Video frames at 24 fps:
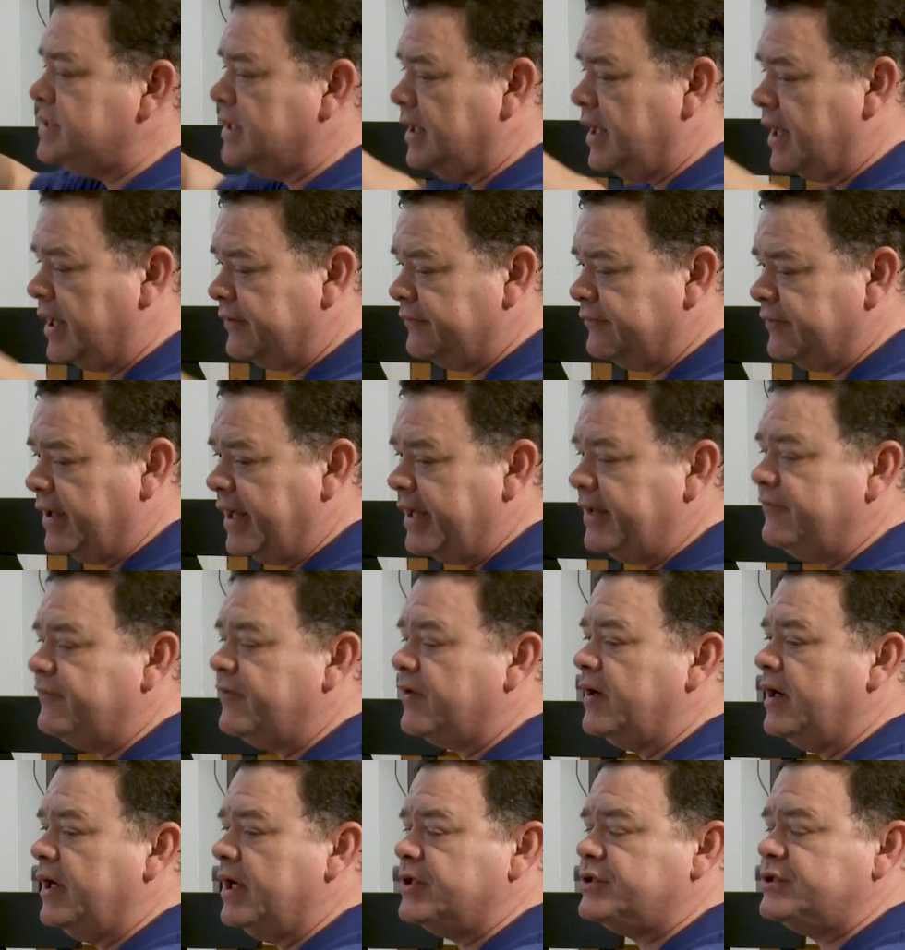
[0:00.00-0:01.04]
a lot of light
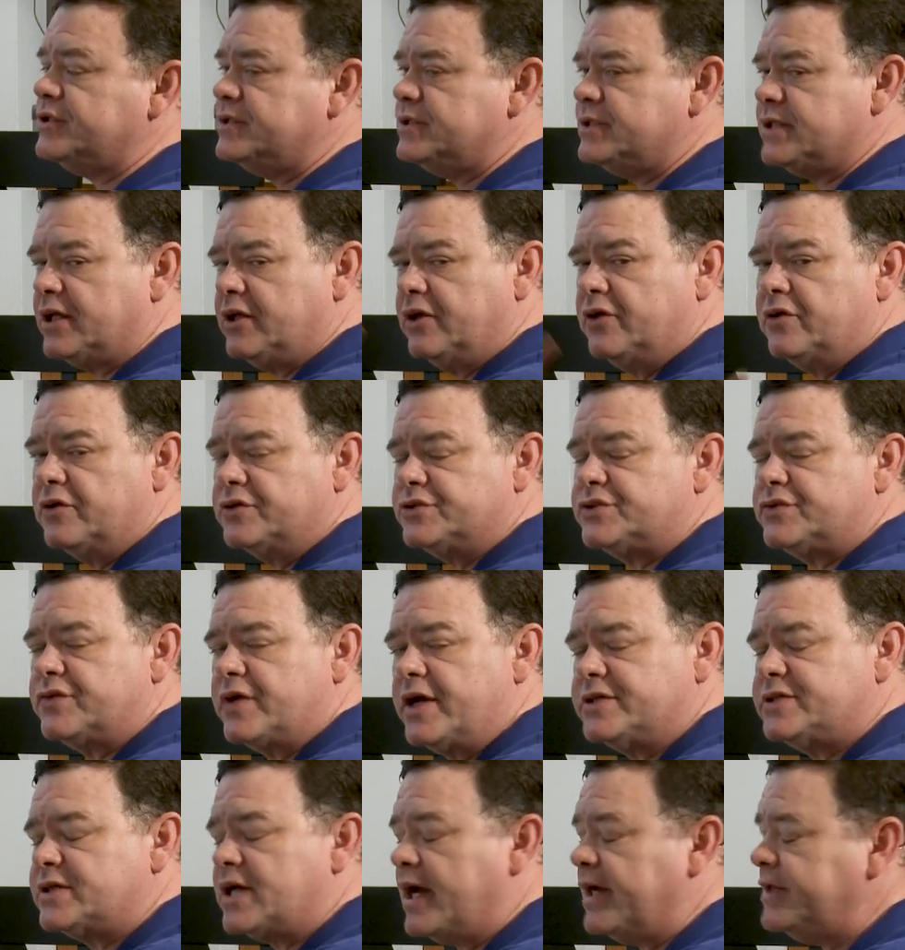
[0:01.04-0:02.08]
variations that can cause
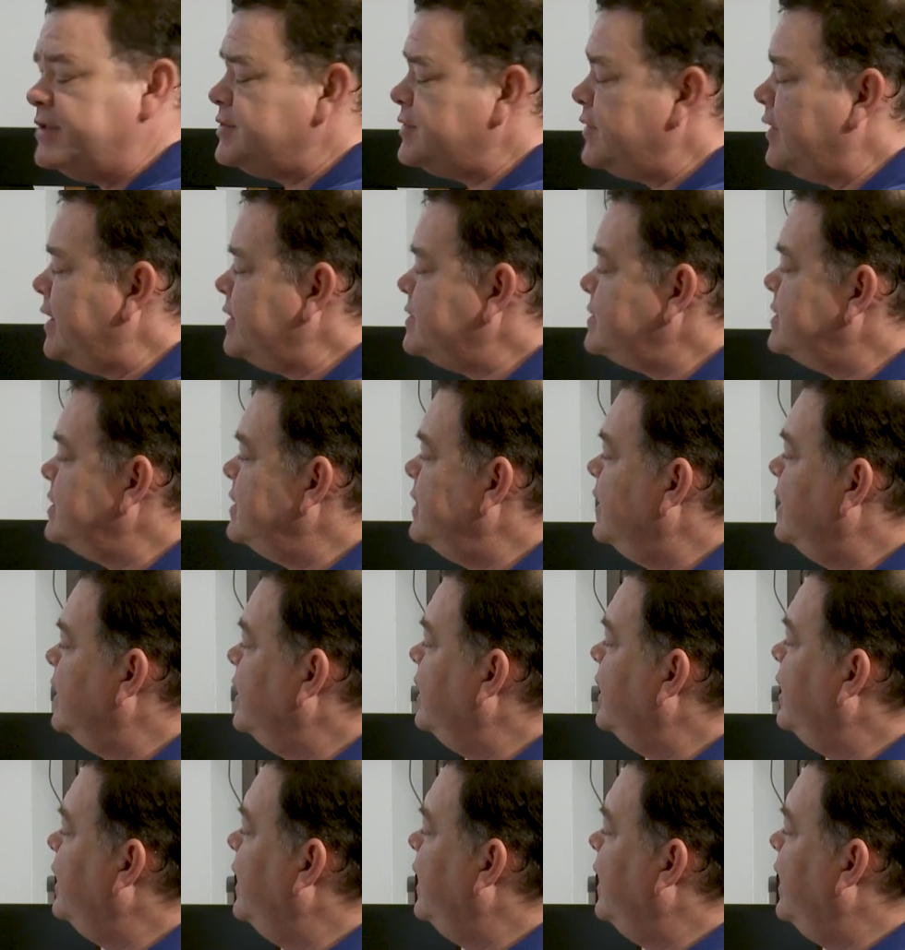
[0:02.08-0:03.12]
stress, eye stress.
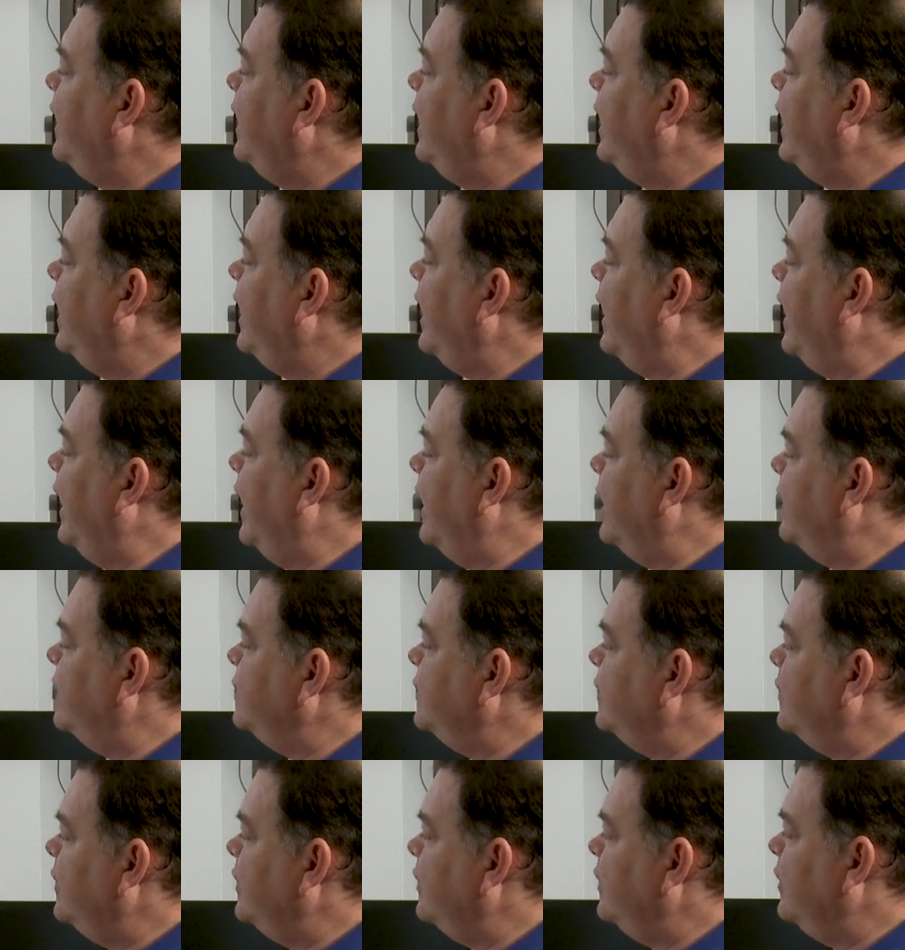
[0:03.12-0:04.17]

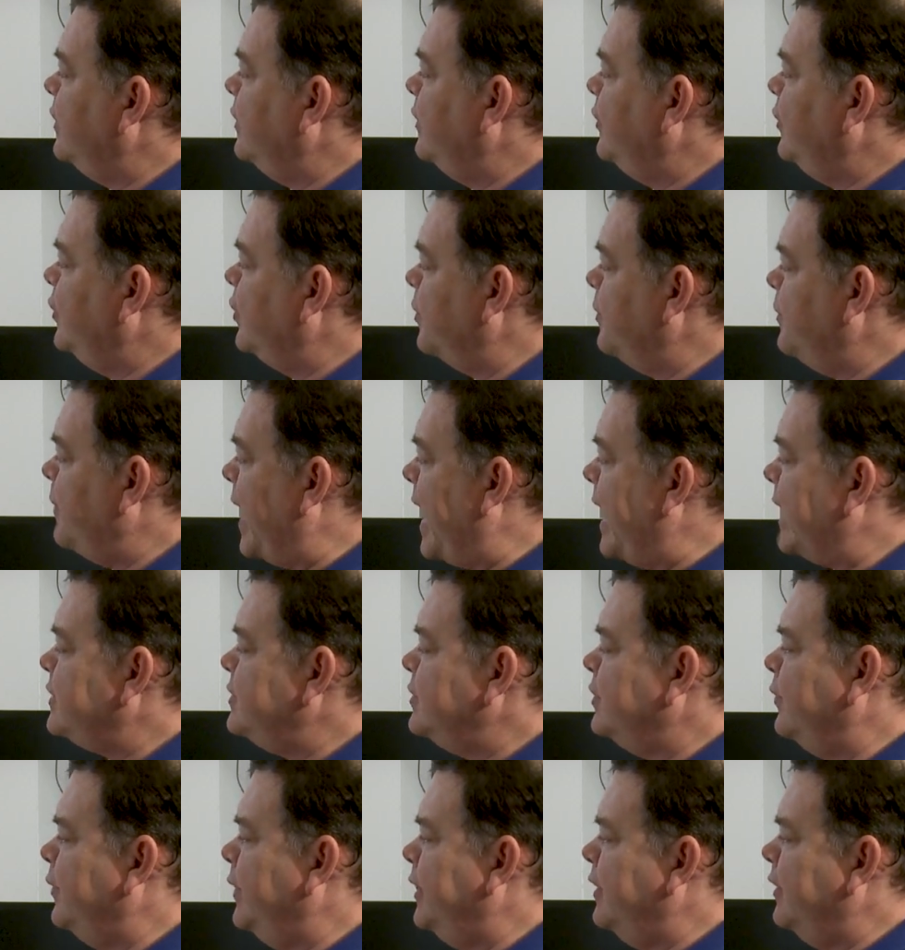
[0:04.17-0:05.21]
And your back
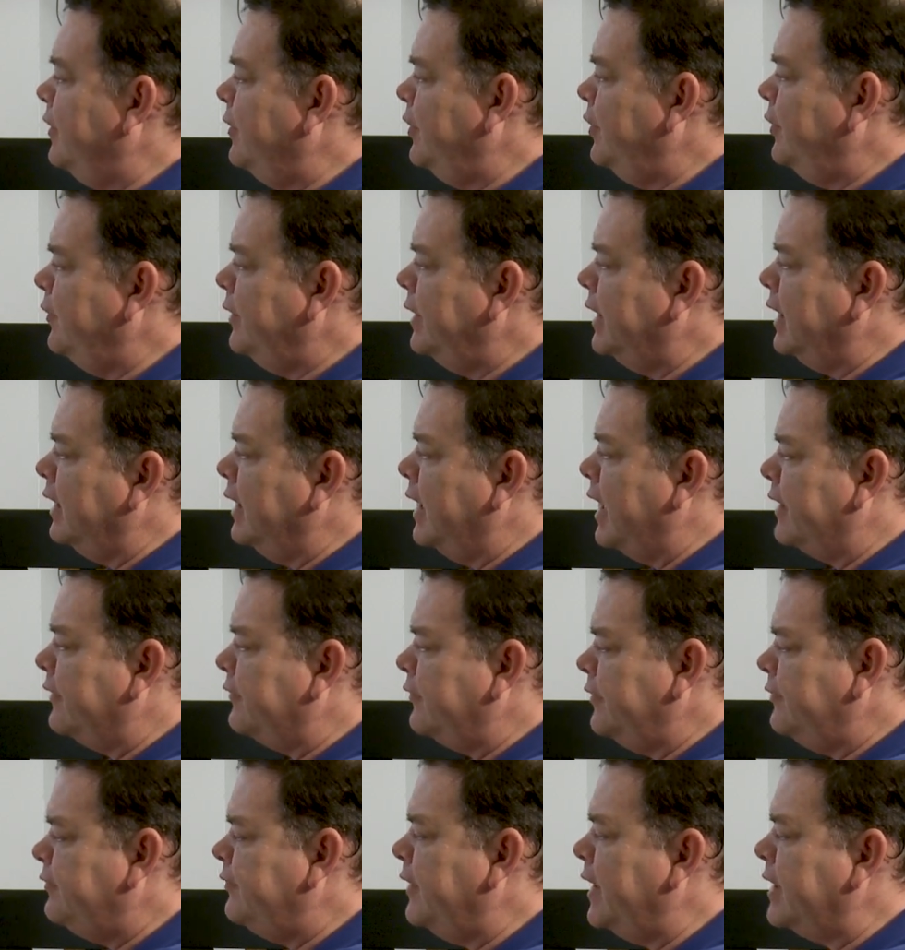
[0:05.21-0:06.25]
to the window, you can get a lot of
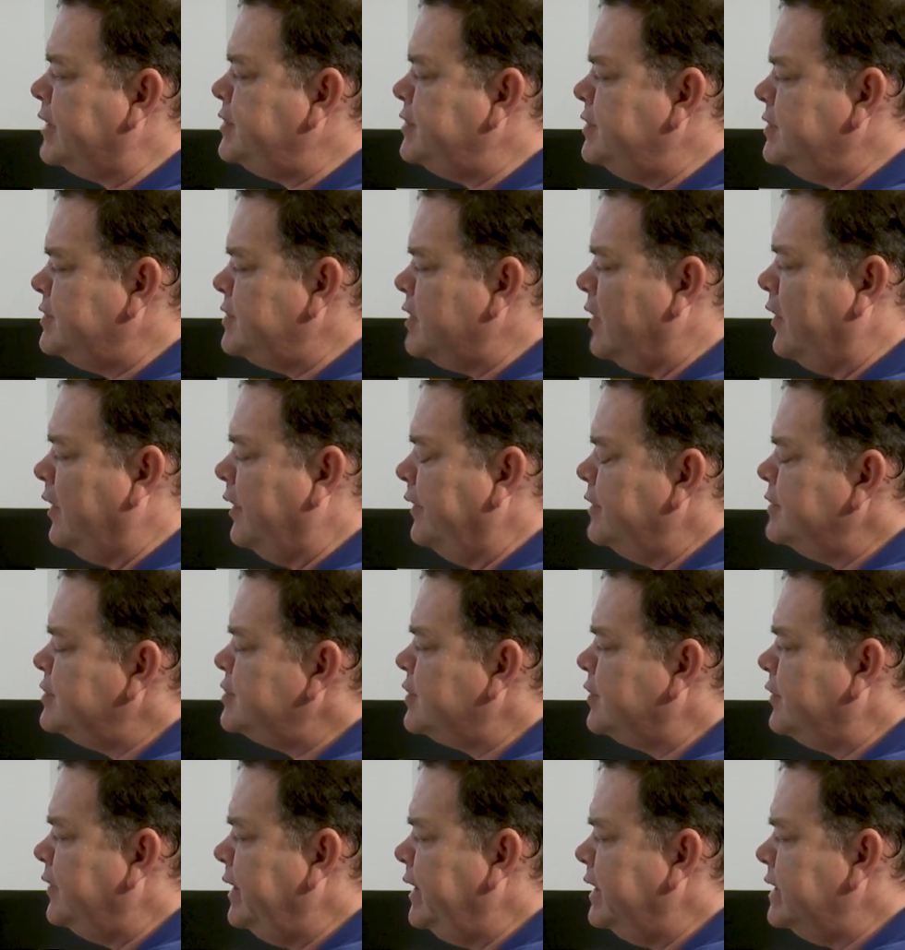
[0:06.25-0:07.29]
reflections on the
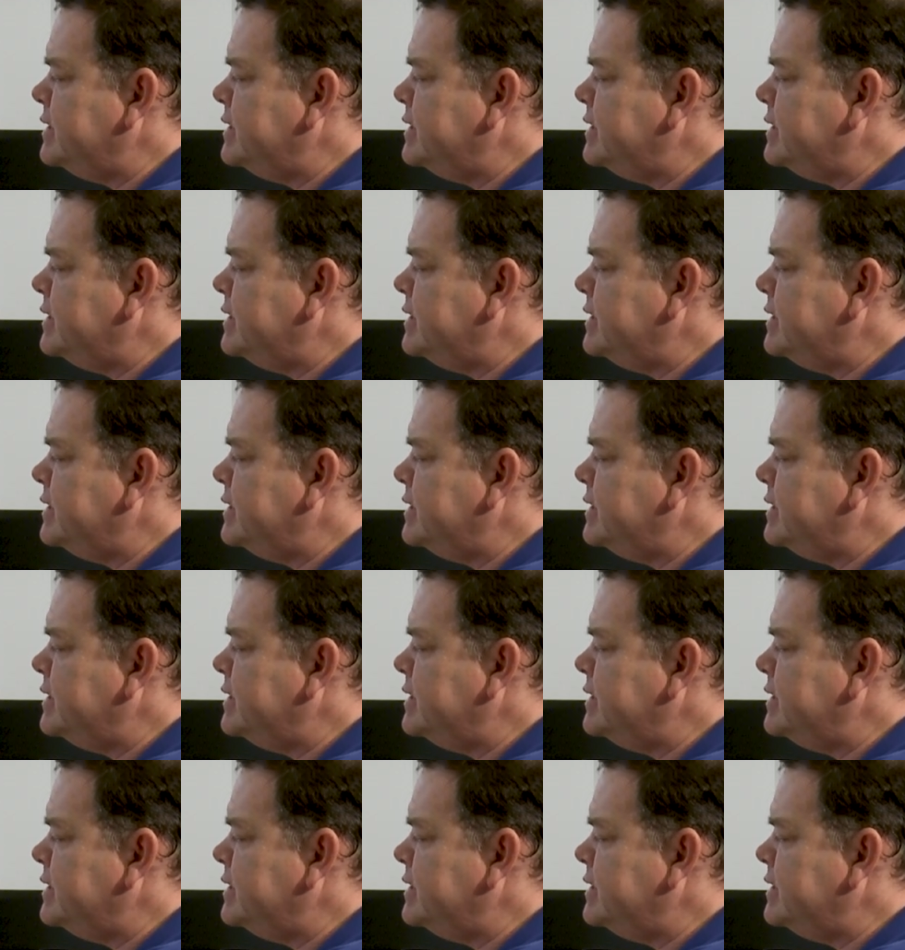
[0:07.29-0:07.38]
screen